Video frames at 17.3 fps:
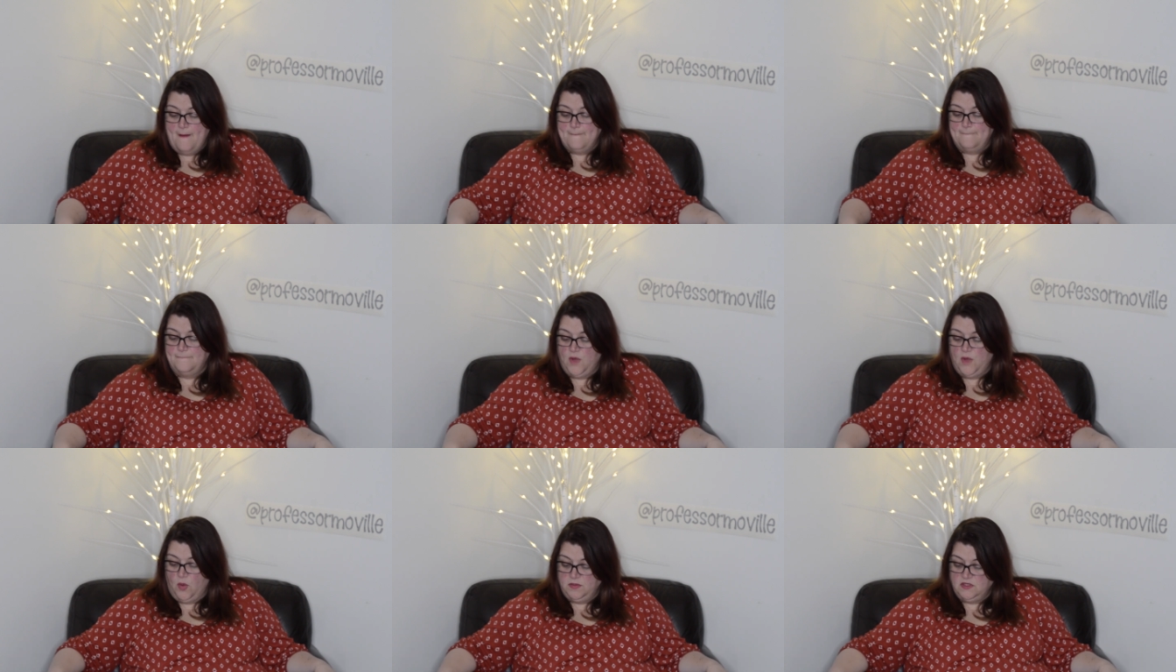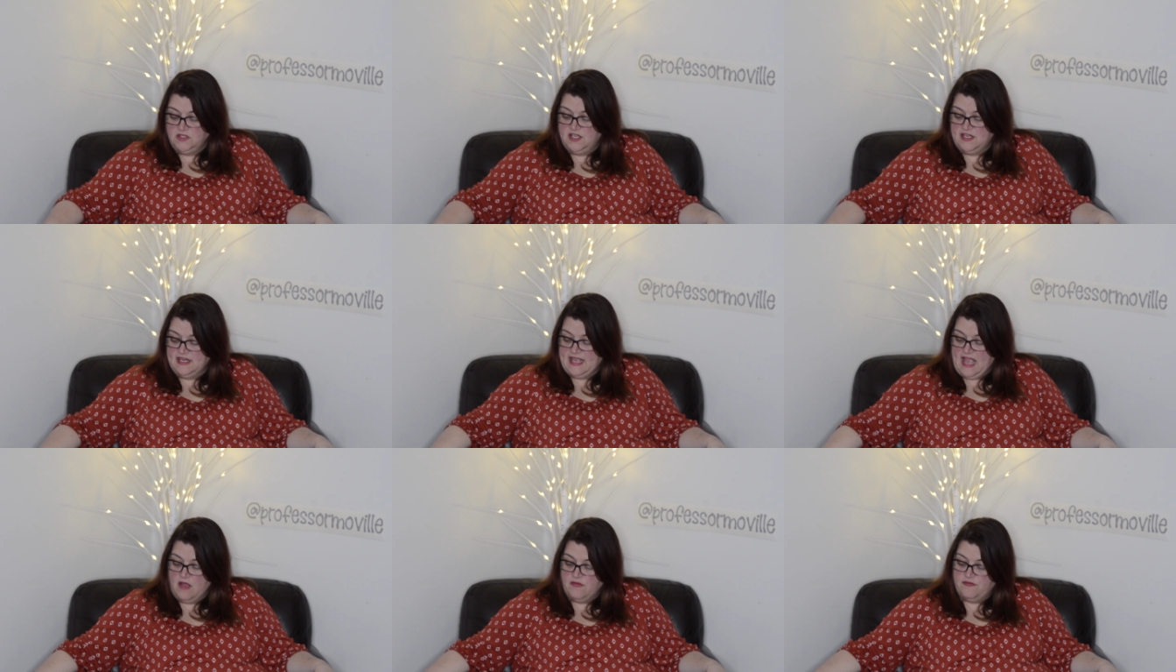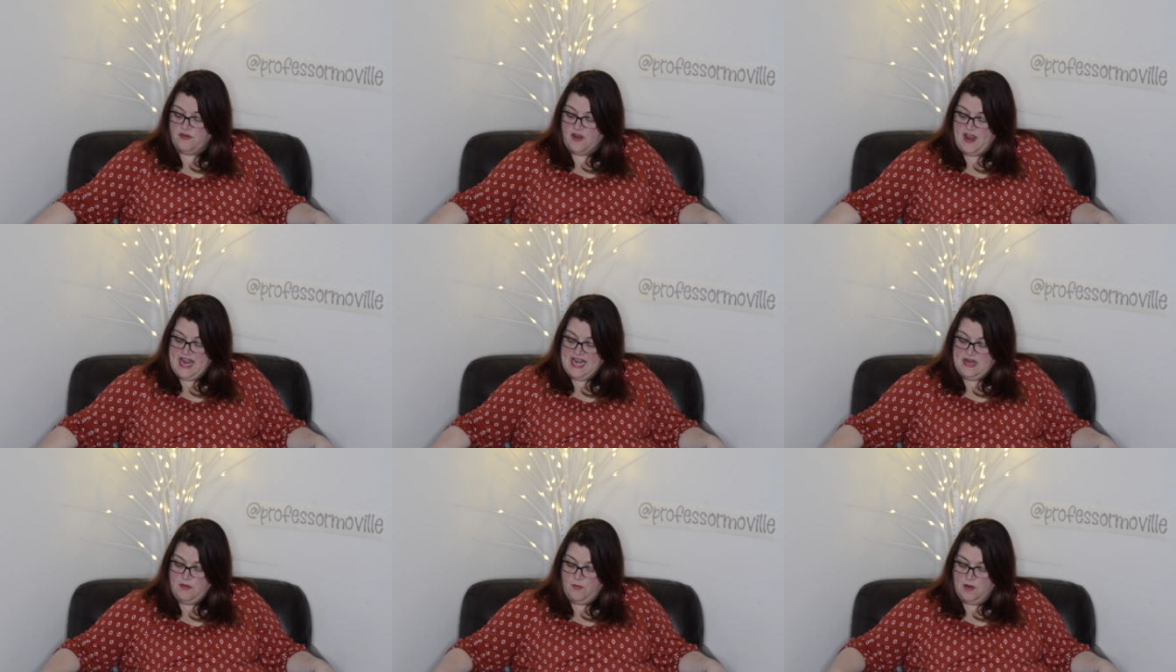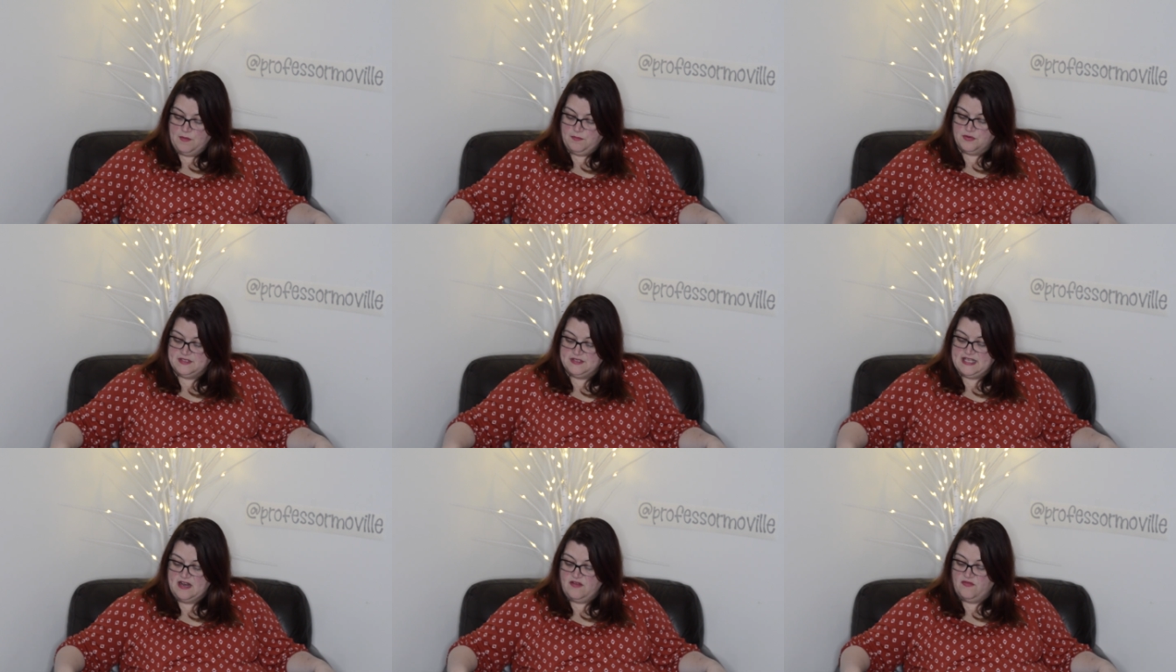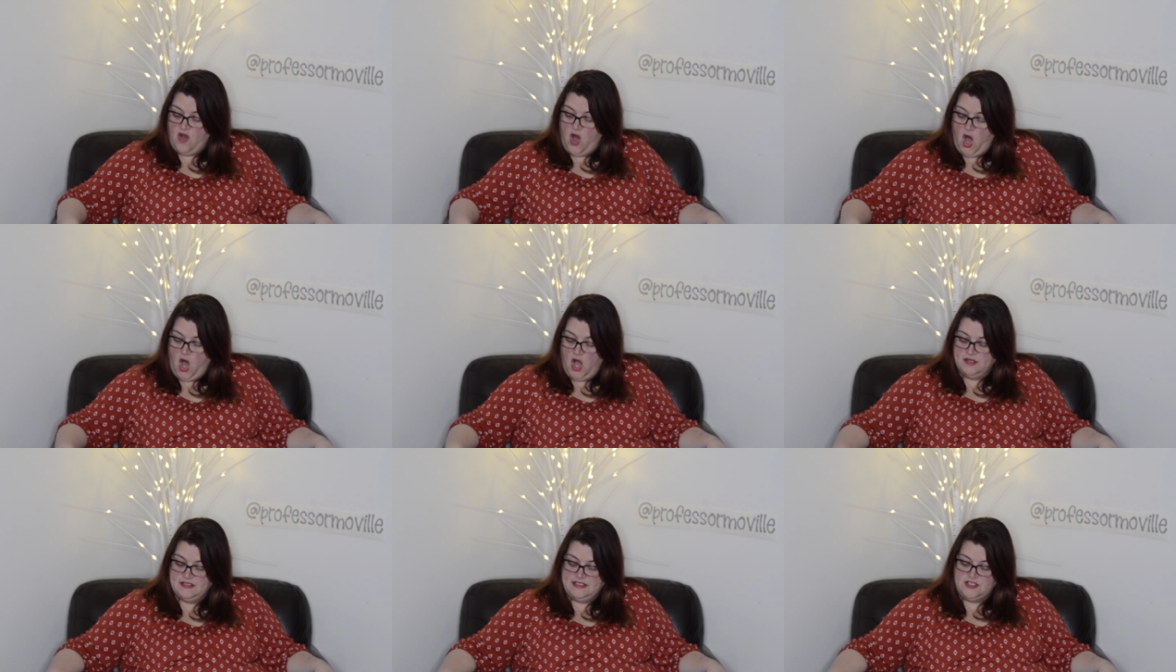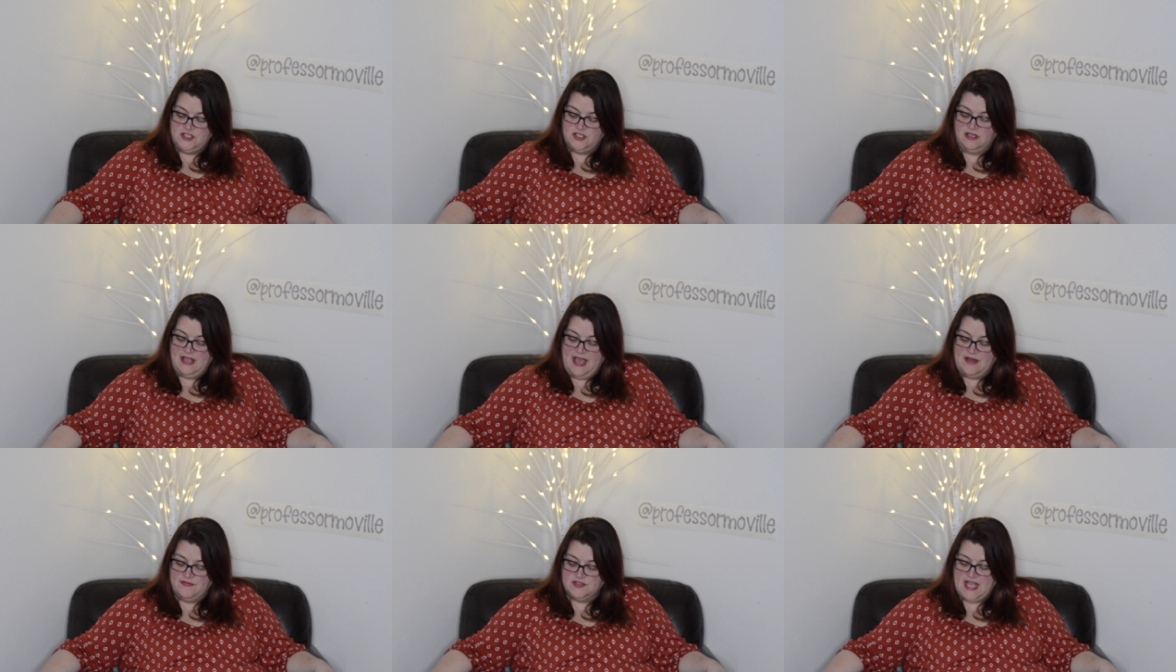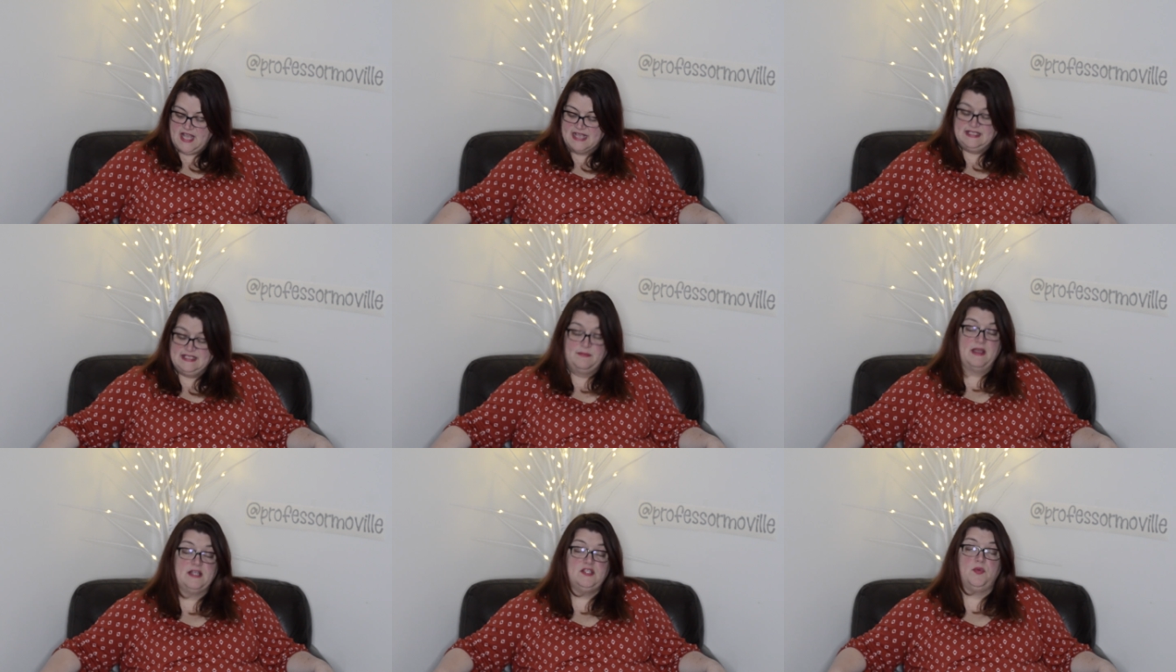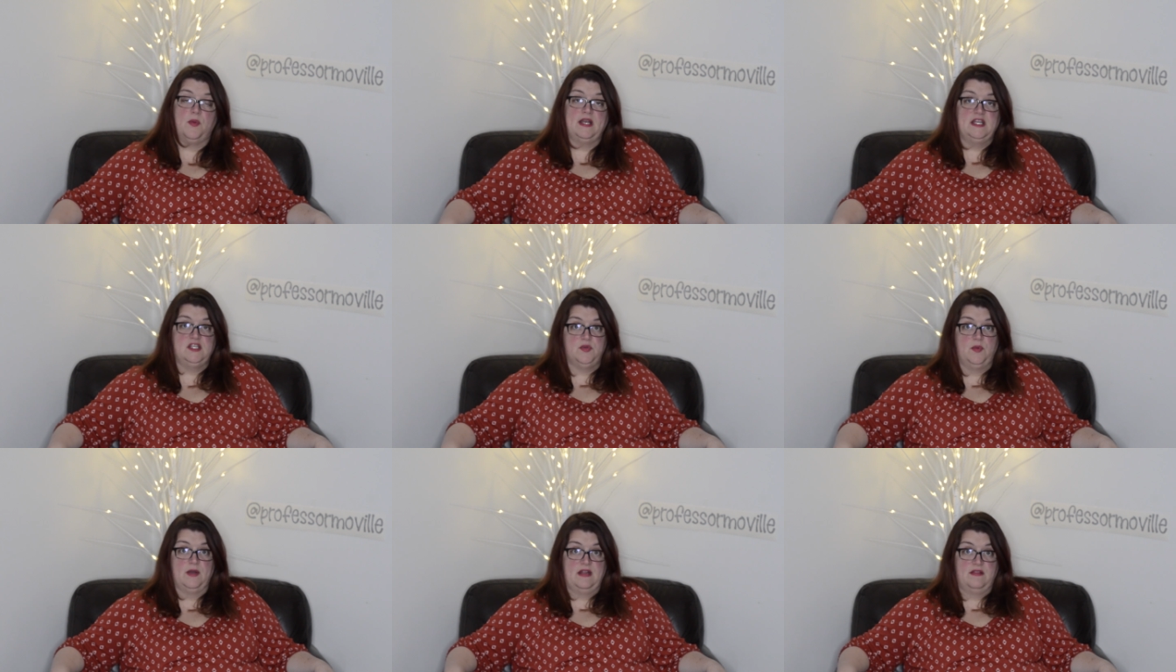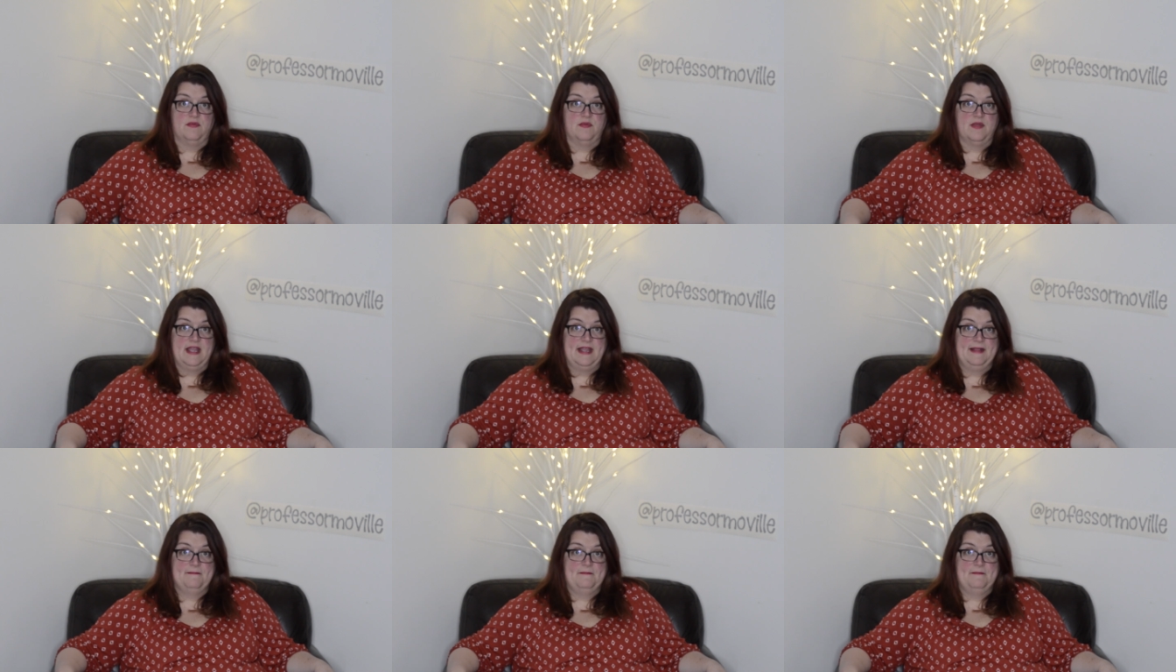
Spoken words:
mobile could account for 81% of all digital advertising by 2023.